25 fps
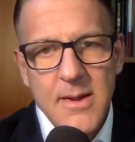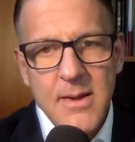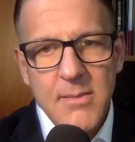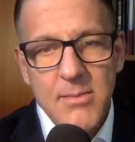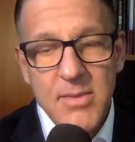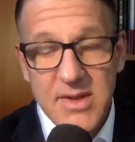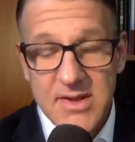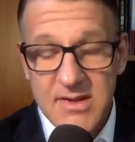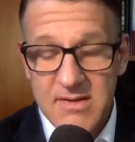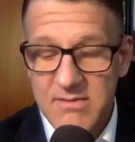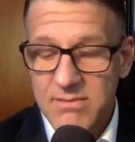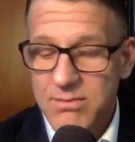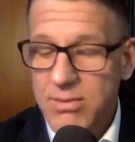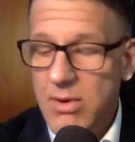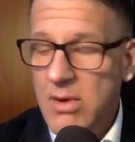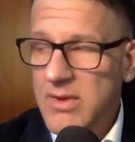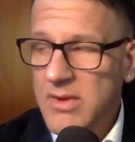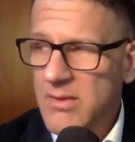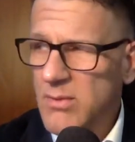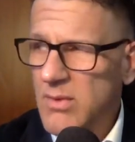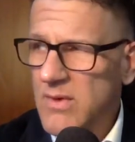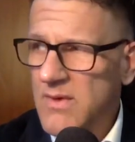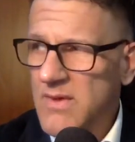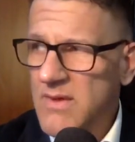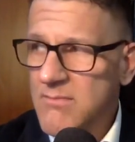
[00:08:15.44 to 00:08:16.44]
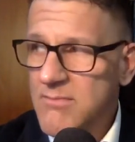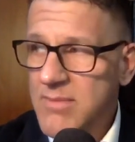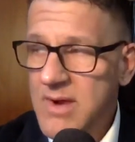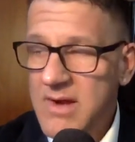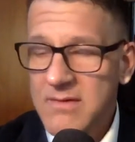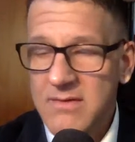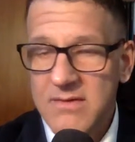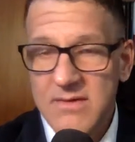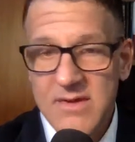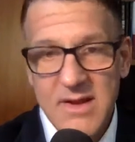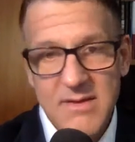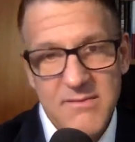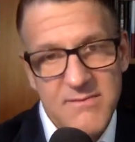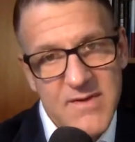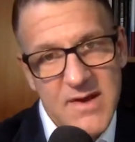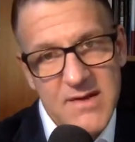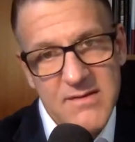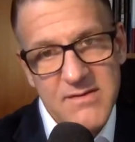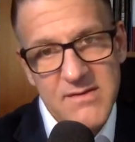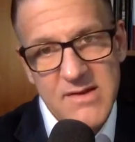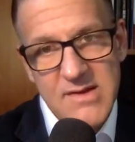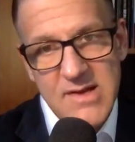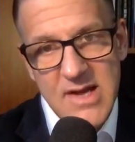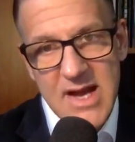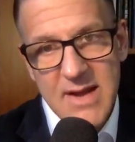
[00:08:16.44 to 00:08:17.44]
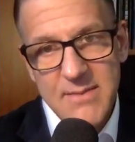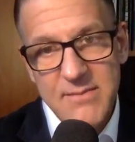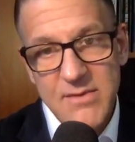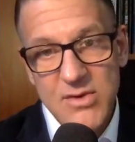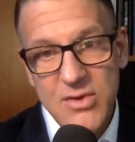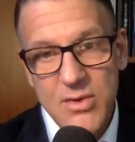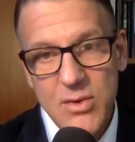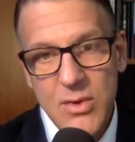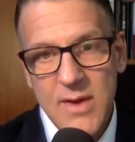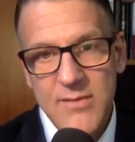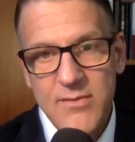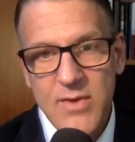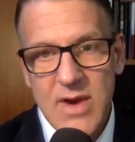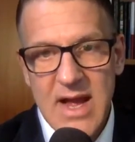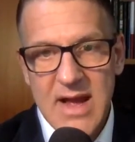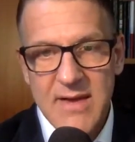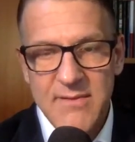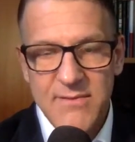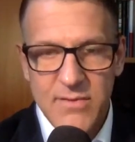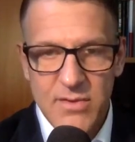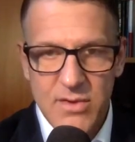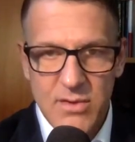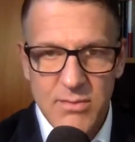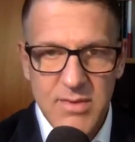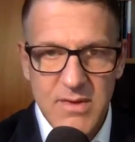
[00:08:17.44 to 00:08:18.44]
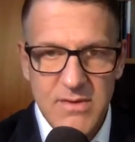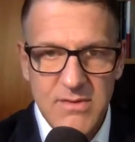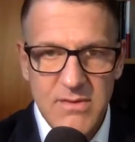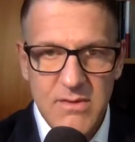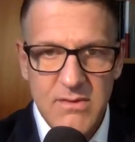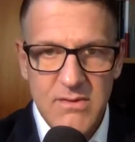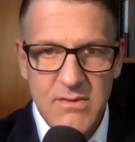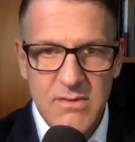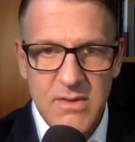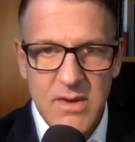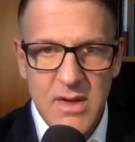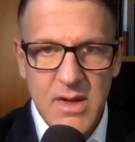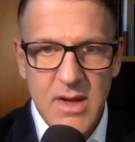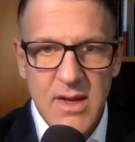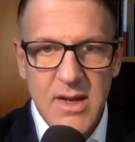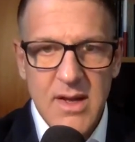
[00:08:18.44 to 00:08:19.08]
But that's probably one of the best invested times that you'll ever have for your business.